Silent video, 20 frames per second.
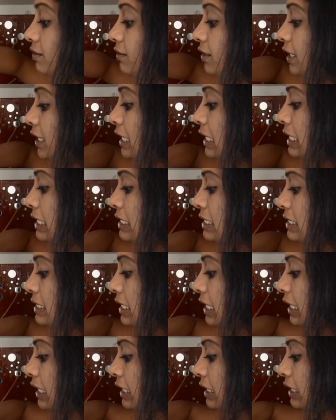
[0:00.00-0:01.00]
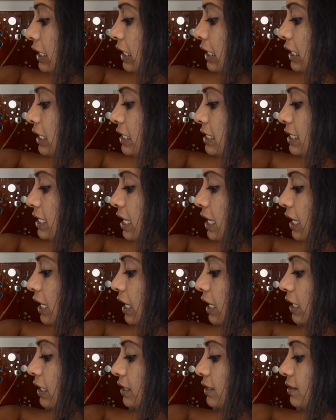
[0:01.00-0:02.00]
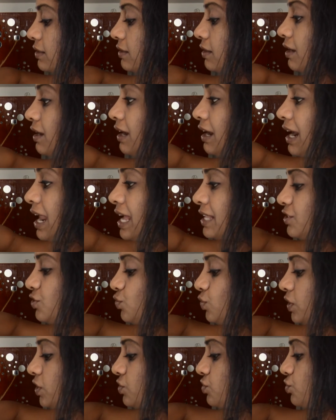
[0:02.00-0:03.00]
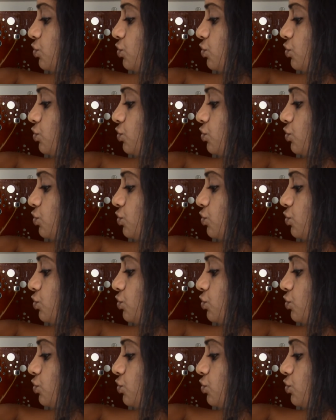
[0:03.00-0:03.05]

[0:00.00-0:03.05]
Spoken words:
These, and there is a clutch with